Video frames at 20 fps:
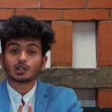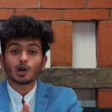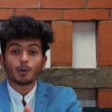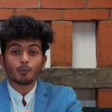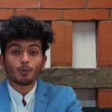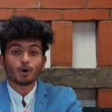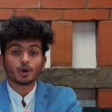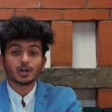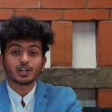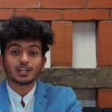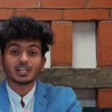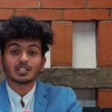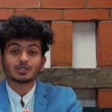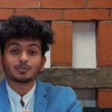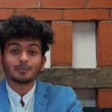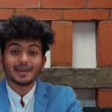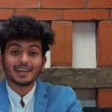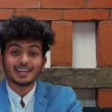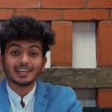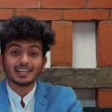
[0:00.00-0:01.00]

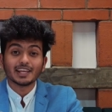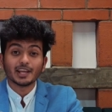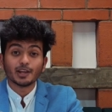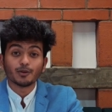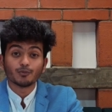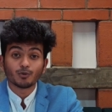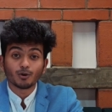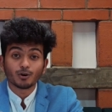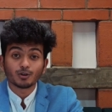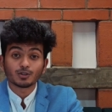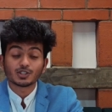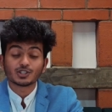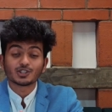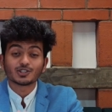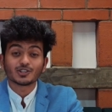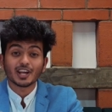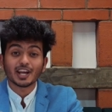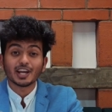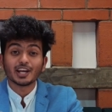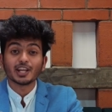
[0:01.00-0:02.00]
Commodities mainly involves
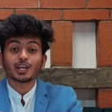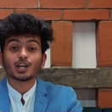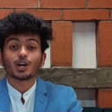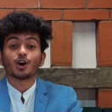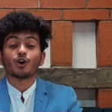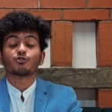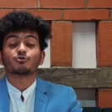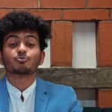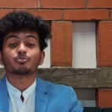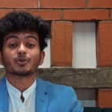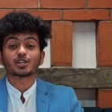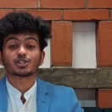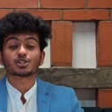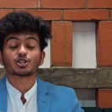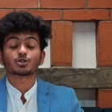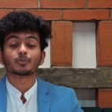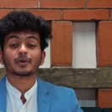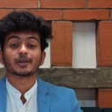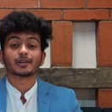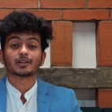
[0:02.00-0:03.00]
trading of
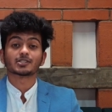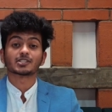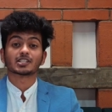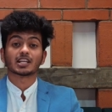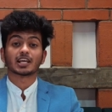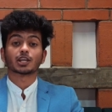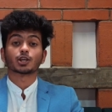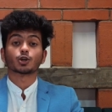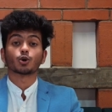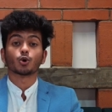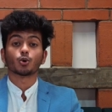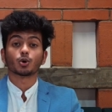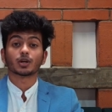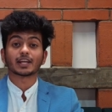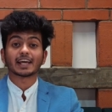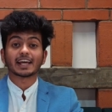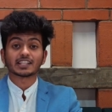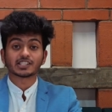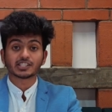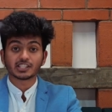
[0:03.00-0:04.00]
precious metals like gold
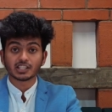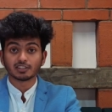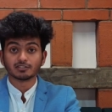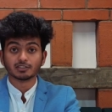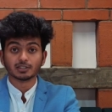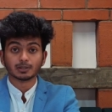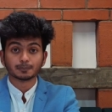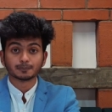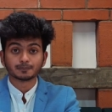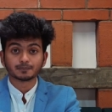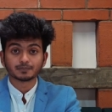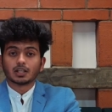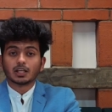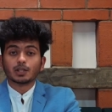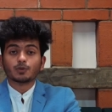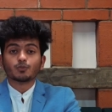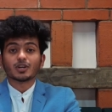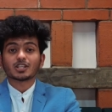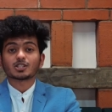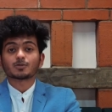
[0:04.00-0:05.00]
and silver.
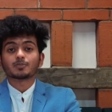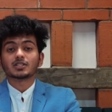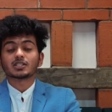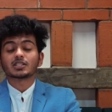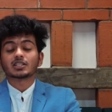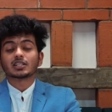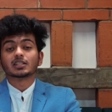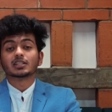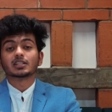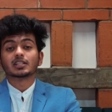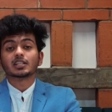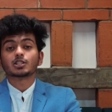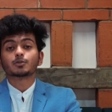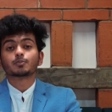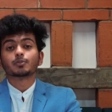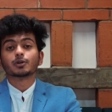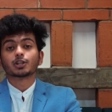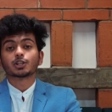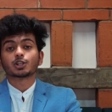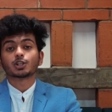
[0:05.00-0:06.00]
Investments in these
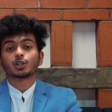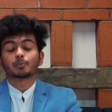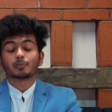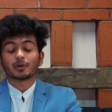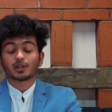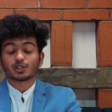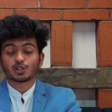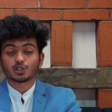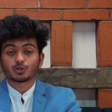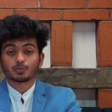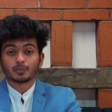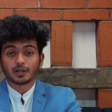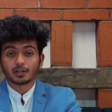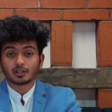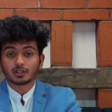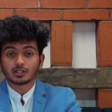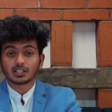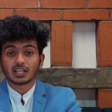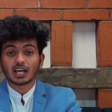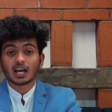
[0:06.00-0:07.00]
particular precious
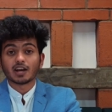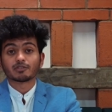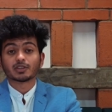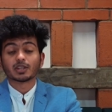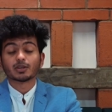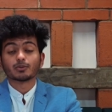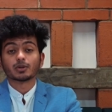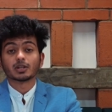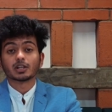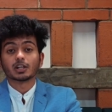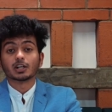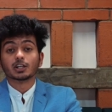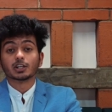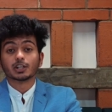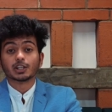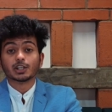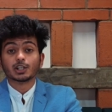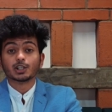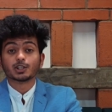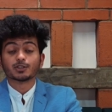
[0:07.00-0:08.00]
metals have given a
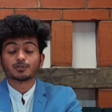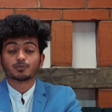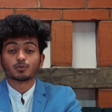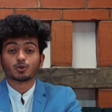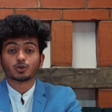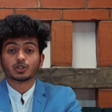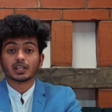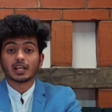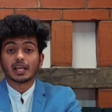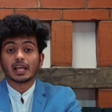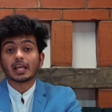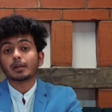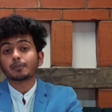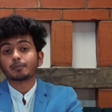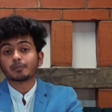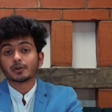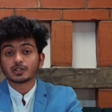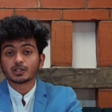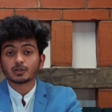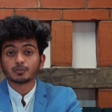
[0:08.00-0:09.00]
yield of more than
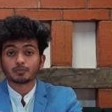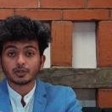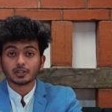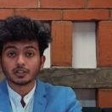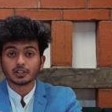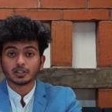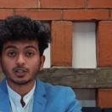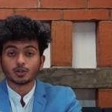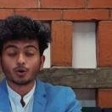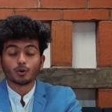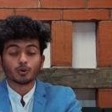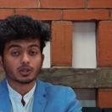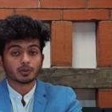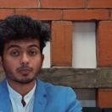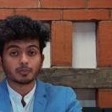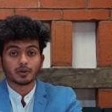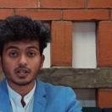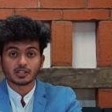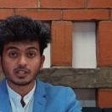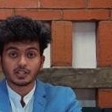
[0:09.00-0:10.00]
eight percent per year over the
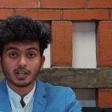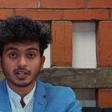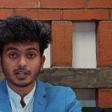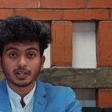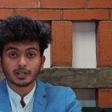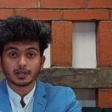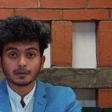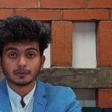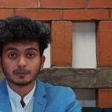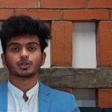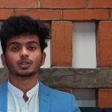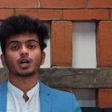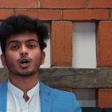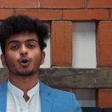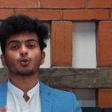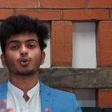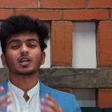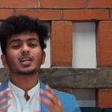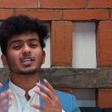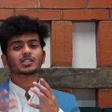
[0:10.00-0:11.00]
past decade.
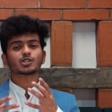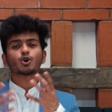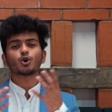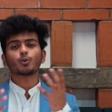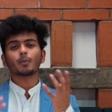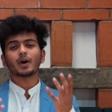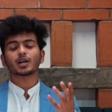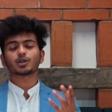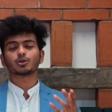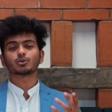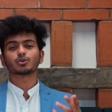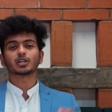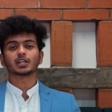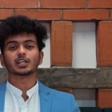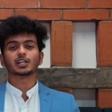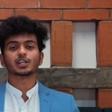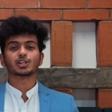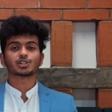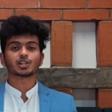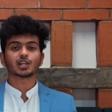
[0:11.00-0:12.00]
Now let's go back to the
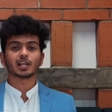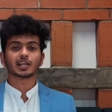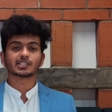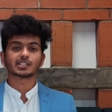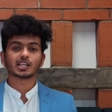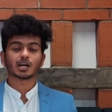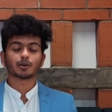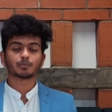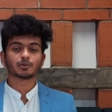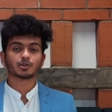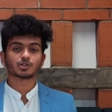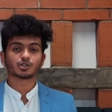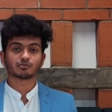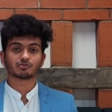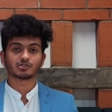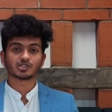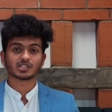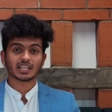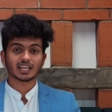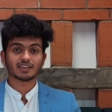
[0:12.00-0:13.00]
initial examples of
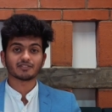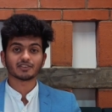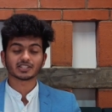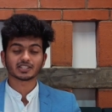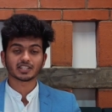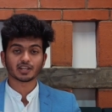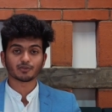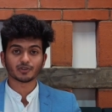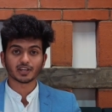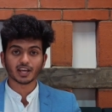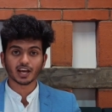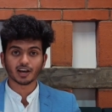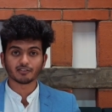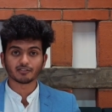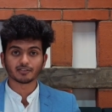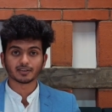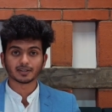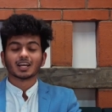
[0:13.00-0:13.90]
the savings that we have.